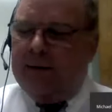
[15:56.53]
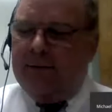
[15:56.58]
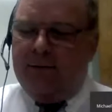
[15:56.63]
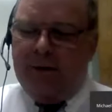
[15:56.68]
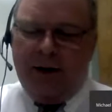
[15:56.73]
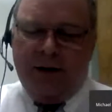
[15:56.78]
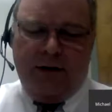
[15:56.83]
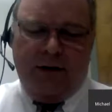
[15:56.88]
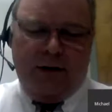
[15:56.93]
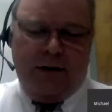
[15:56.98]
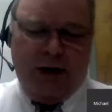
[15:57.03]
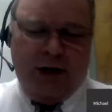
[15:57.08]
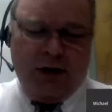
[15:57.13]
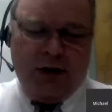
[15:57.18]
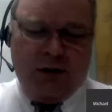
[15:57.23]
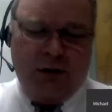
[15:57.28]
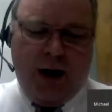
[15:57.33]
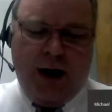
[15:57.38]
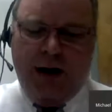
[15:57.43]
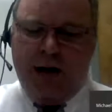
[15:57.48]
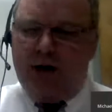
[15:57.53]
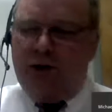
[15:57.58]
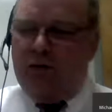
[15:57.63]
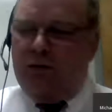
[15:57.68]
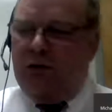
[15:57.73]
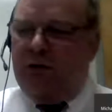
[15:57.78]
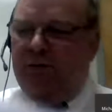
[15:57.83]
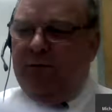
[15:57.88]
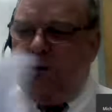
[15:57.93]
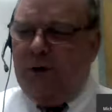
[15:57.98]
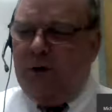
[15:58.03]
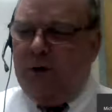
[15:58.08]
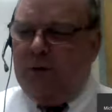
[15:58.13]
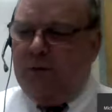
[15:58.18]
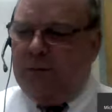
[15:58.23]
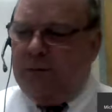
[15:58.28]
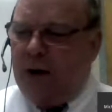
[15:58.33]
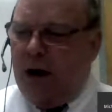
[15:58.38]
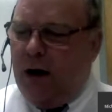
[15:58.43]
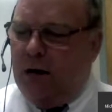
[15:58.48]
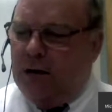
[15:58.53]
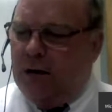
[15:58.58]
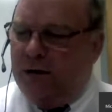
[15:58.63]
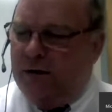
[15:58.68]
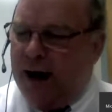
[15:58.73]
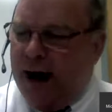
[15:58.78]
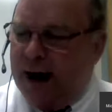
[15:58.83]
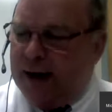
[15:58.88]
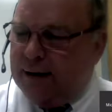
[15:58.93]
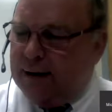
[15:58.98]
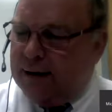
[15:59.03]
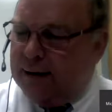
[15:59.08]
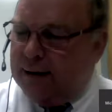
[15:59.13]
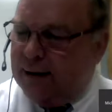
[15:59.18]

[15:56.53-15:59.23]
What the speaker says: rather than us trying to review all of that